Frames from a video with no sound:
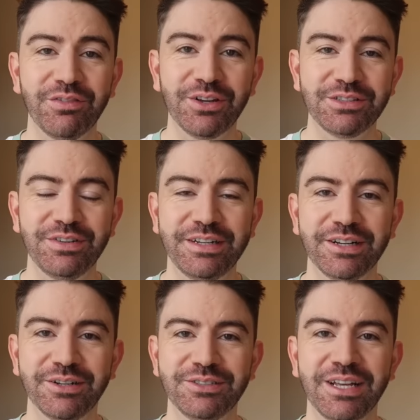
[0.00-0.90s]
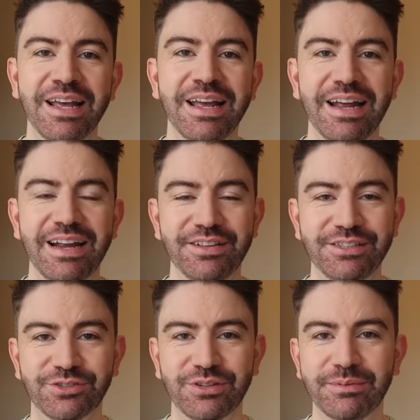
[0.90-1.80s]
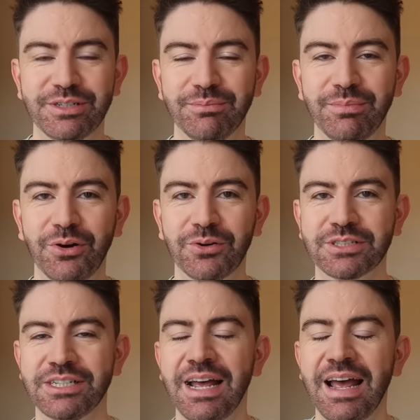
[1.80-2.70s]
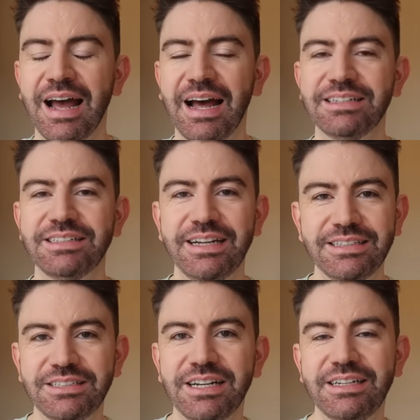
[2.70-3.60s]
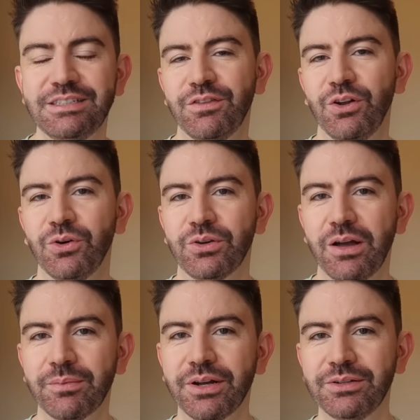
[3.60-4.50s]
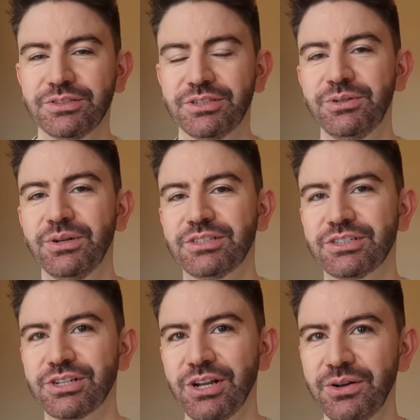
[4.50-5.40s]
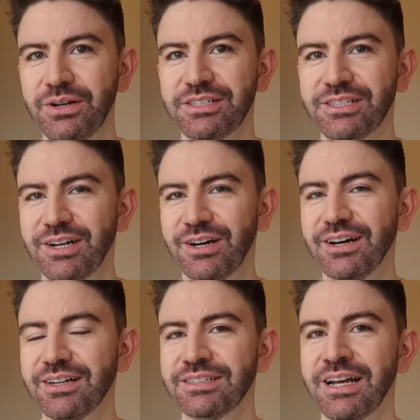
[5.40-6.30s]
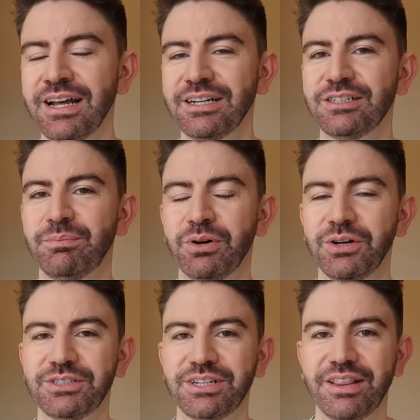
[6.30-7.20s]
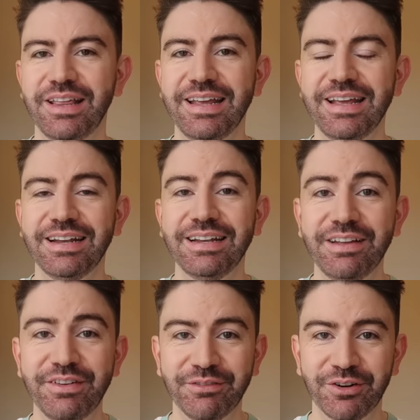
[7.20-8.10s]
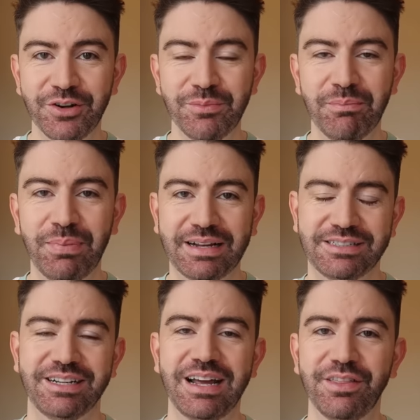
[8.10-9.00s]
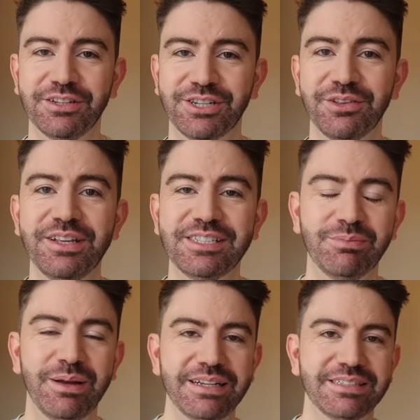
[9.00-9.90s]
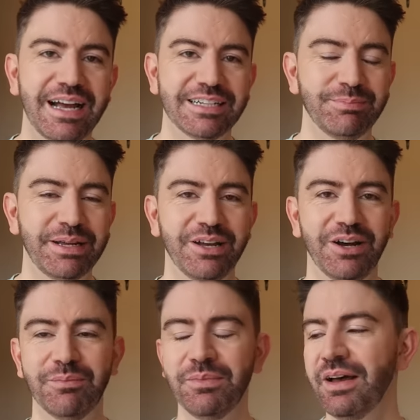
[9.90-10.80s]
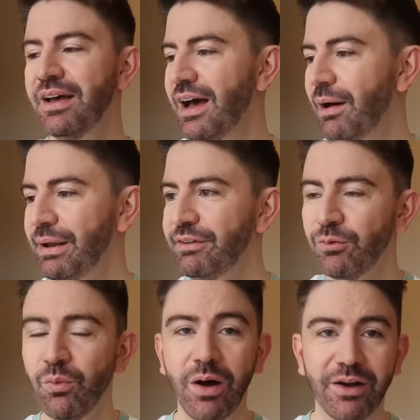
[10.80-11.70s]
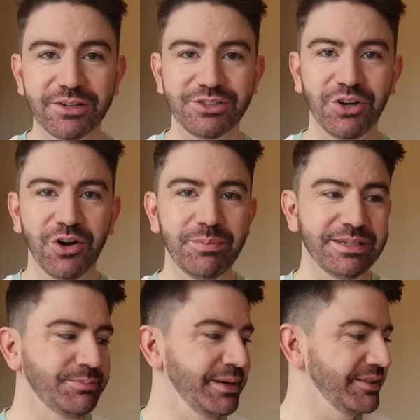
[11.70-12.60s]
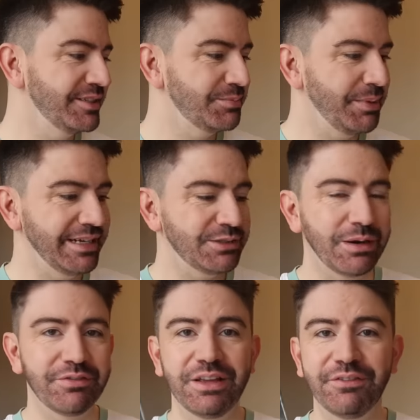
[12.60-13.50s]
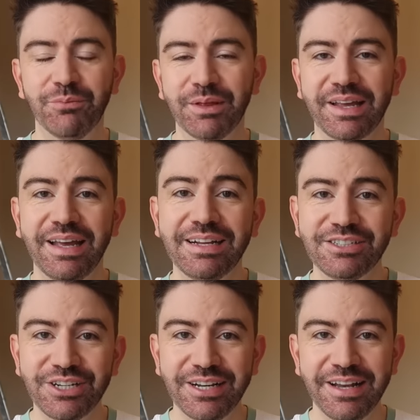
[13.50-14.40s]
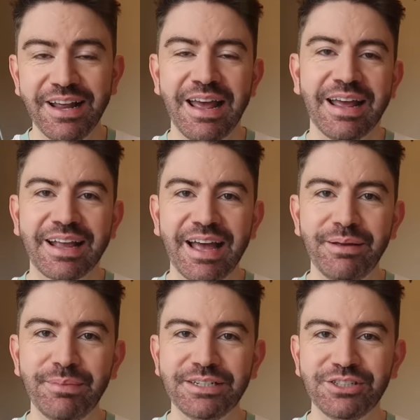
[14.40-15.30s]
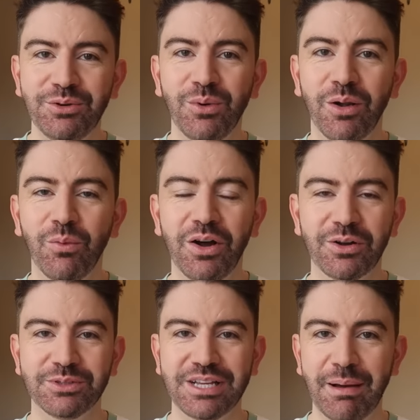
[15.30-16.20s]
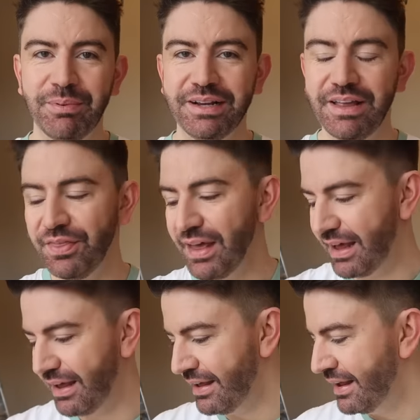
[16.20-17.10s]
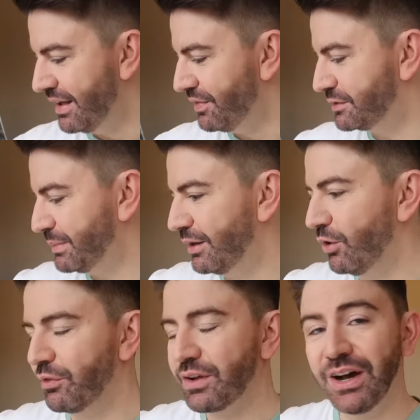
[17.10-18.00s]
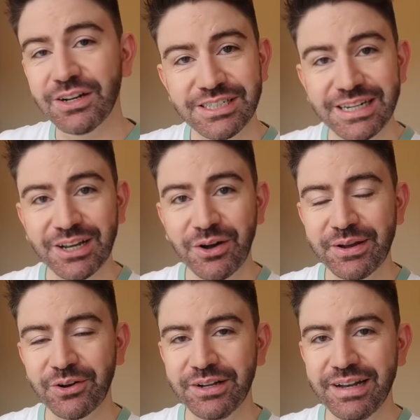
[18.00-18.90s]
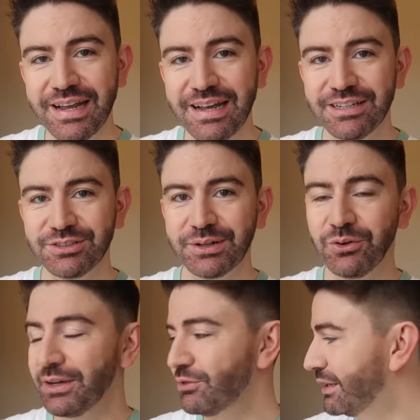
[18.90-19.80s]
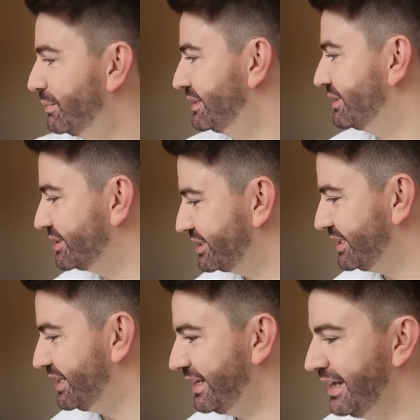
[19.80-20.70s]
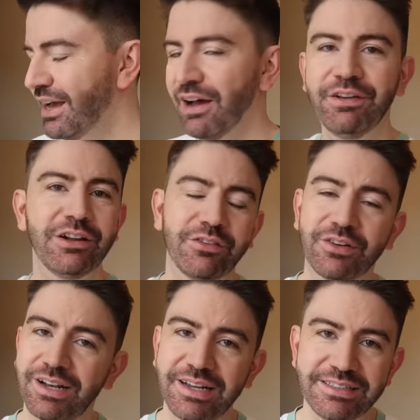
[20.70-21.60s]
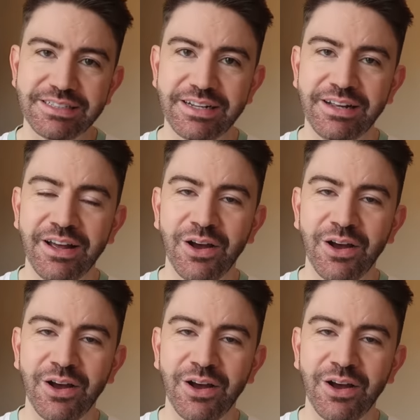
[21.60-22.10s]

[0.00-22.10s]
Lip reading: of those videos in the description box. And in today's vlog, I'm going to slowly start to put the living room back together. So this space has become a bit of a workshop. It's been the space where everything from the kitchen came into while work was happening in there. There's been a lot of cutting going on in here, so it got incredibly dusty. I feel like I've cleaned it